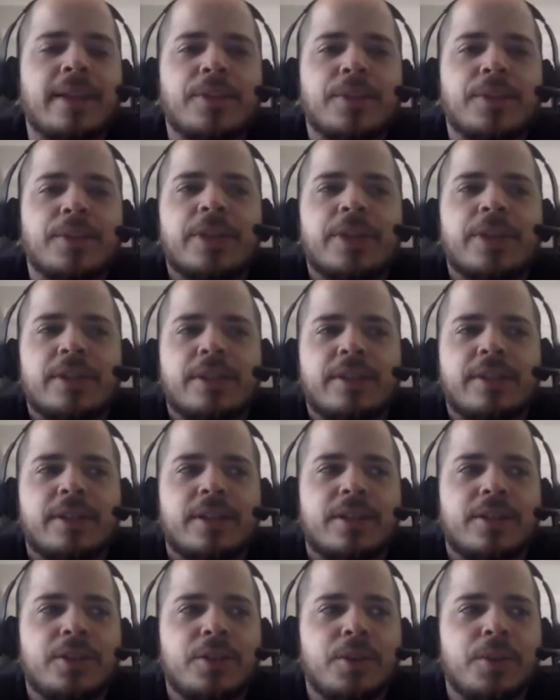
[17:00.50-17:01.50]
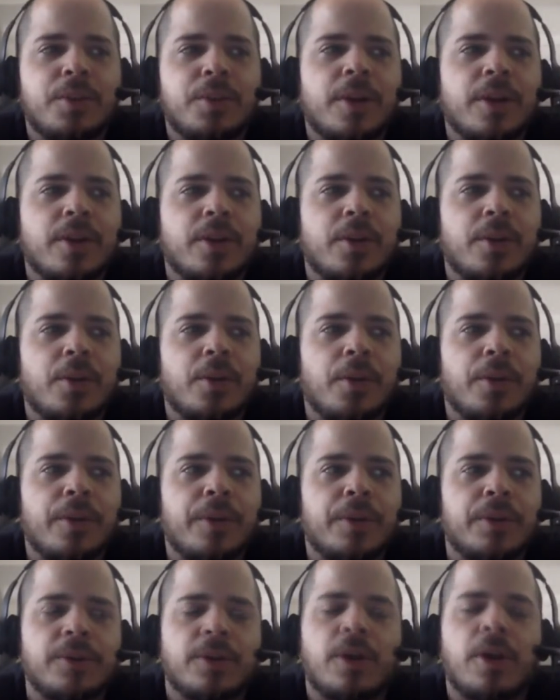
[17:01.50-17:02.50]
that's what JJ is going to do. Where the whole
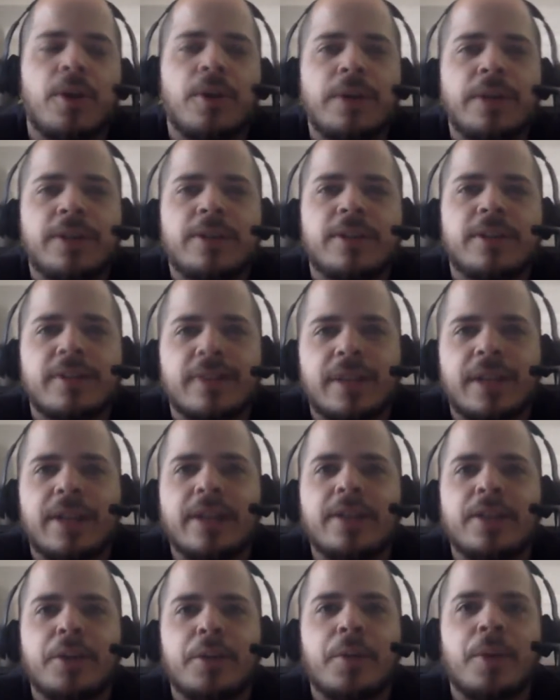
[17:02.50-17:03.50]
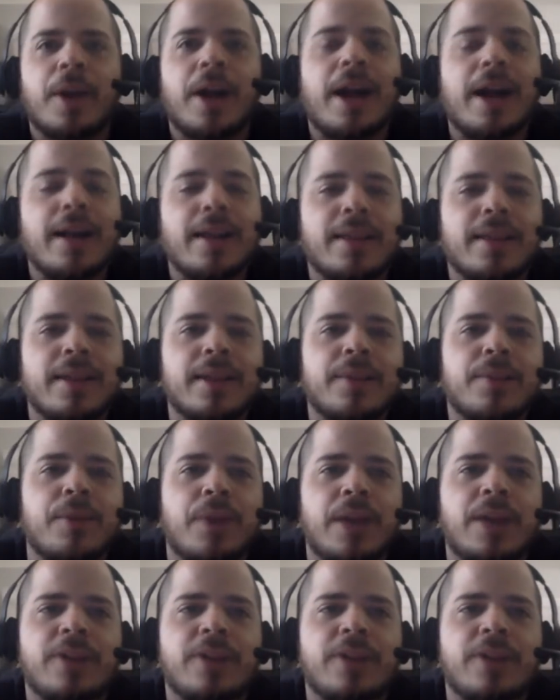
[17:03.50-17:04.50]
thing was, oh, he's just lying to you. Where I think
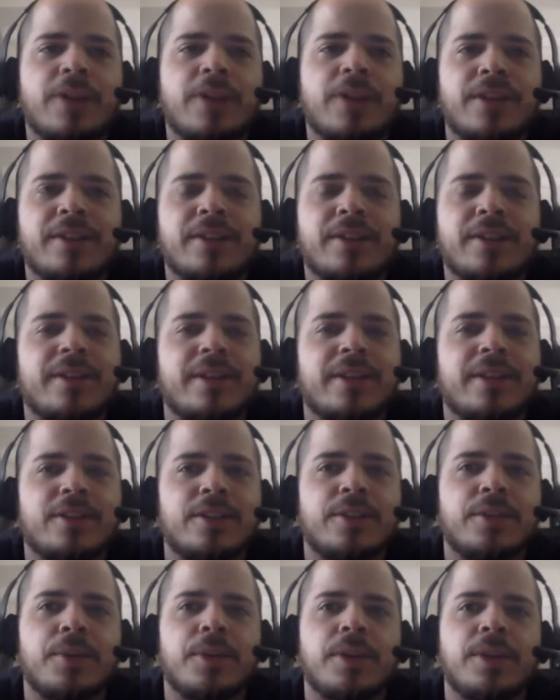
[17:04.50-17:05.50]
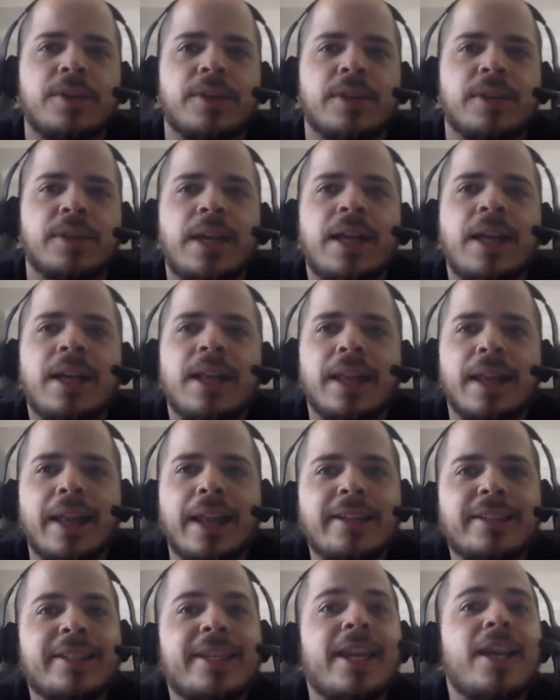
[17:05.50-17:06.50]
Rian Johnson's intention was,
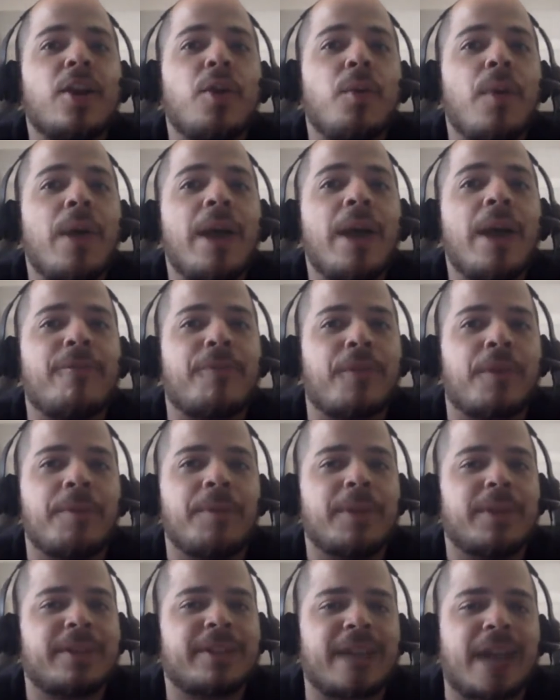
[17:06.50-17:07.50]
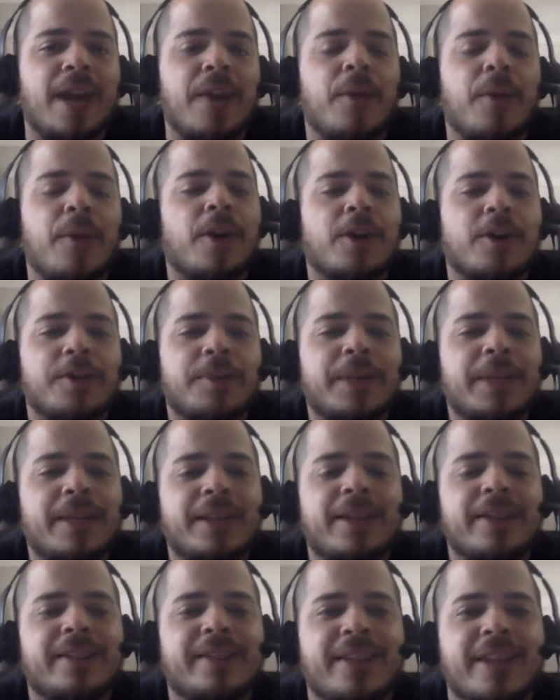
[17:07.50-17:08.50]
let's get away from the Skywalkers
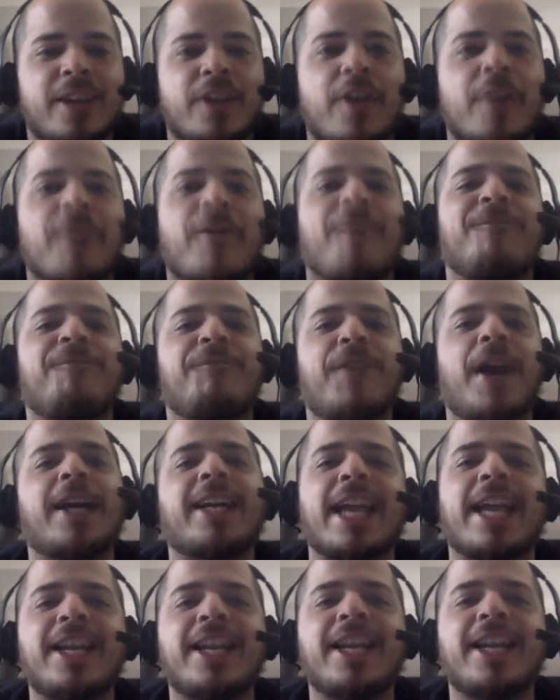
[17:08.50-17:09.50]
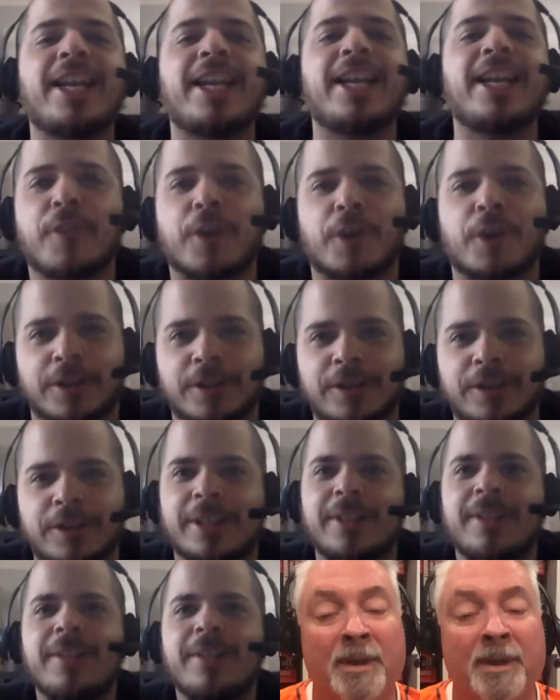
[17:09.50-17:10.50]
being the center of the fucking universe.
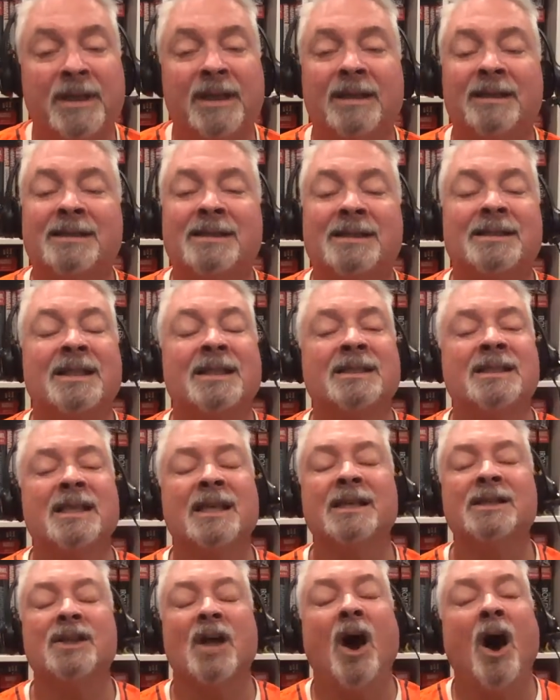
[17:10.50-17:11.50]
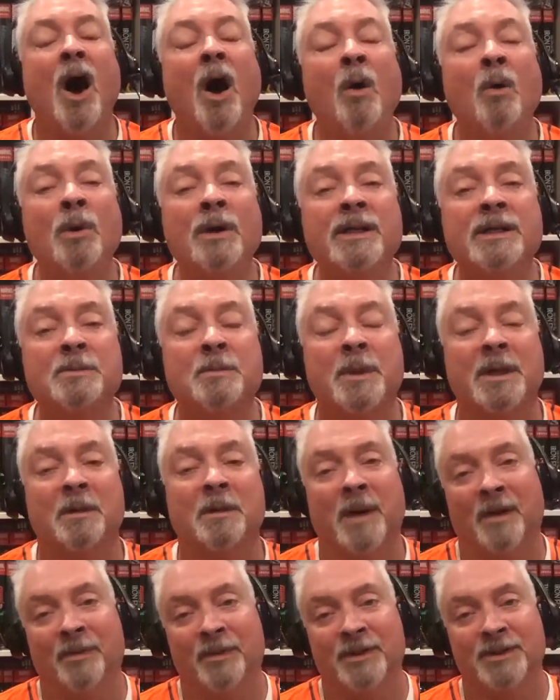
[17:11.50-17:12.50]
this this thing's always been
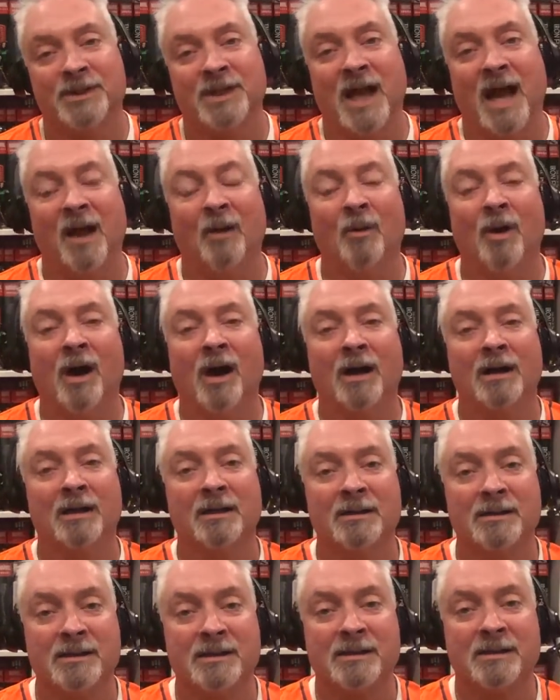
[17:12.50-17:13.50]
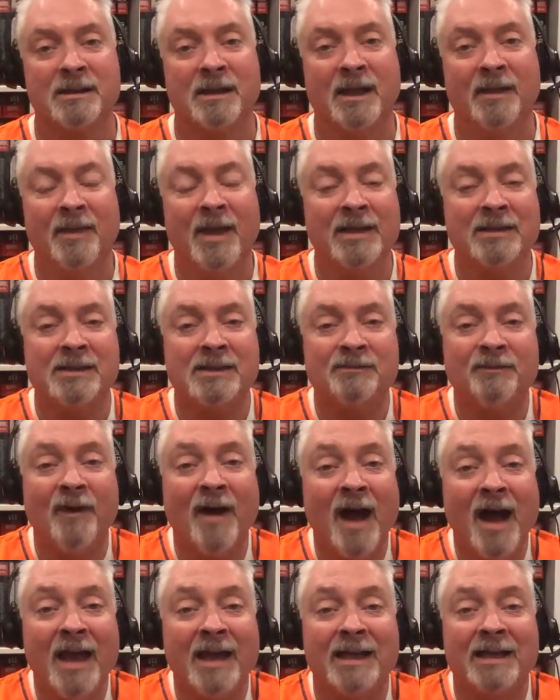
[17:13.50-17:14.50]
about the Skywalkers, and that's
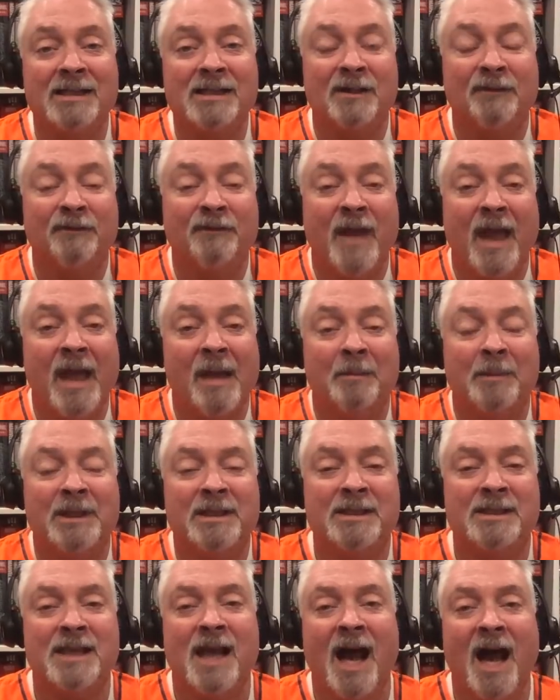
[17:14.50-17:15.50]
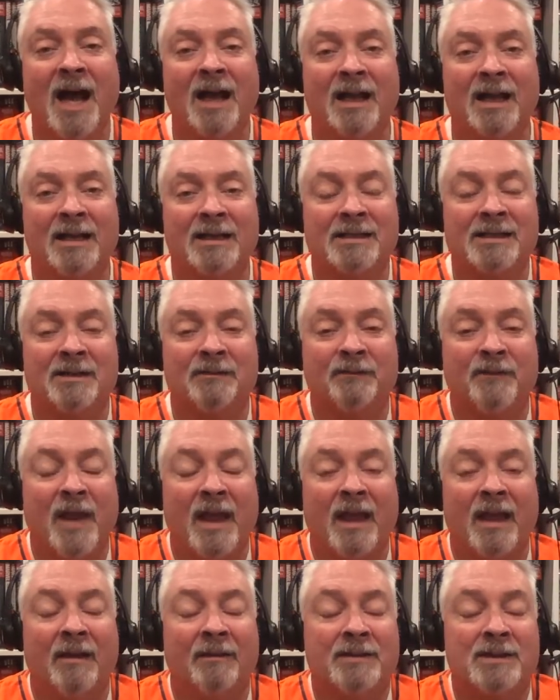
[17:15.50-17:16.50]
fine. It's a family saga. It's a
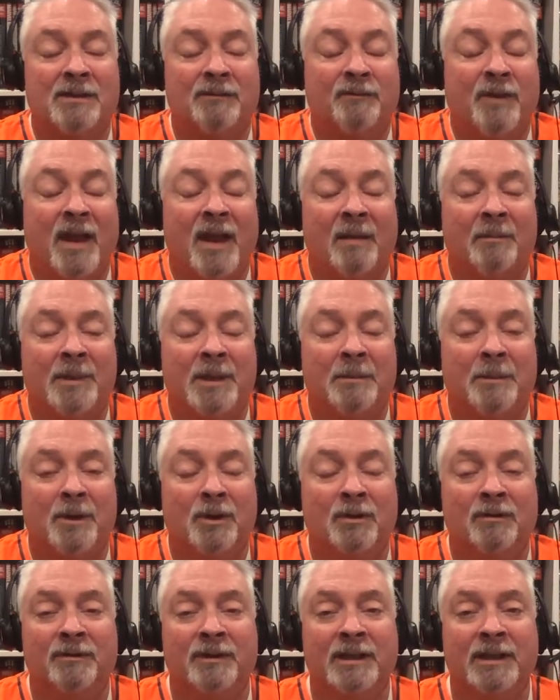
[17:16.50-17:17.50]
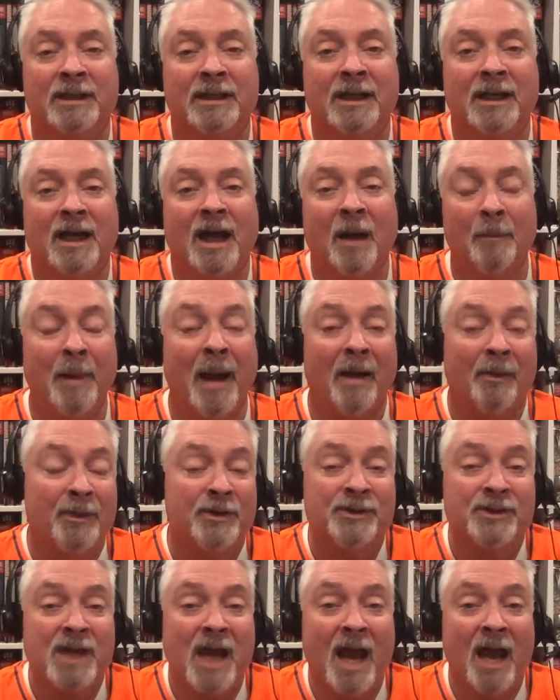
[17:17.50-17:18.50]
fa- it's a family movie about the
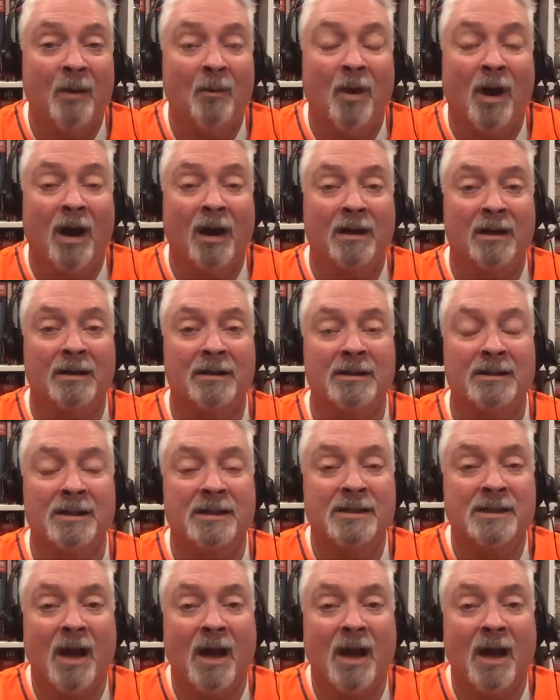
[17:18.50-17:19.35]
Skywalkers. It's yeah.